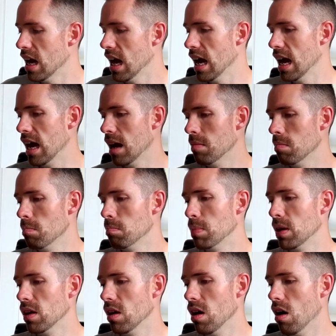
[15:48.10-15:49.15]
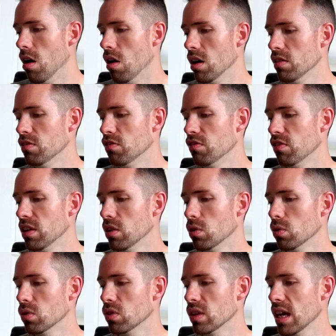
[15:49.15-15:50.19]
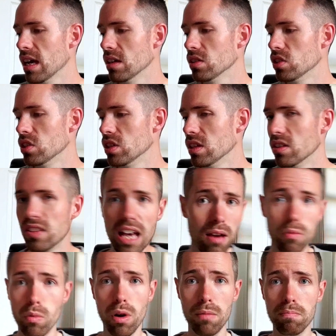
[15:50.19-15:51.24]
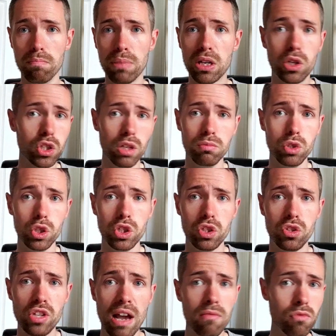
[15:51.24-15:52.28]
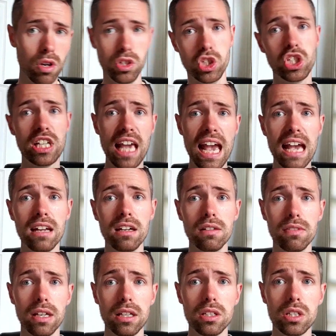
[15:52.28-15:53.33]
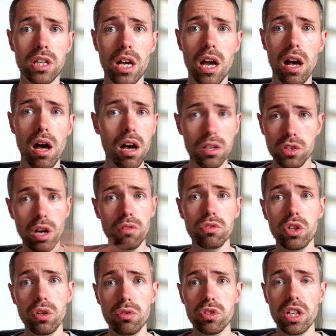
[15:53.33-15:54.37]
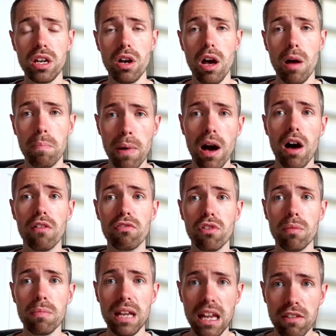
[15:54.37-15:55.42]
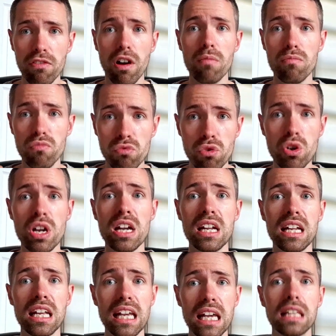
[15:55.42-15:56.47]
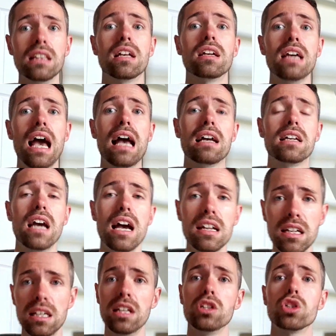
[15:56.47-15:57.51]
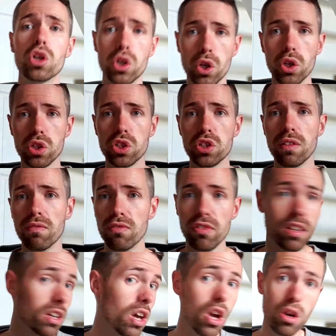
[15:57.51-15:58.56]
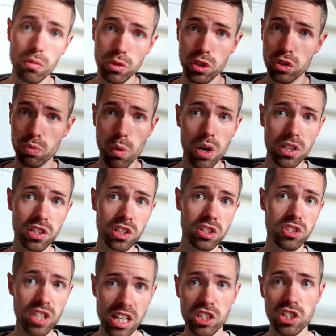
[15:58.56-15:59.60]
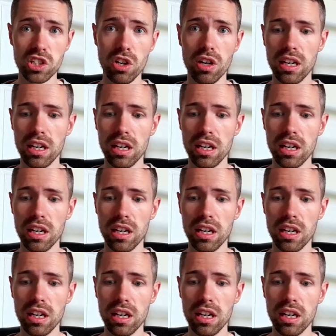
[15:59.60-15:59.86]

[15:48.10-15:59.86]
But I feel that that one, because I'm just downright scared of it, I don't use it apart from if I'm really in the cack and I need to cut something, which is why there's a disc on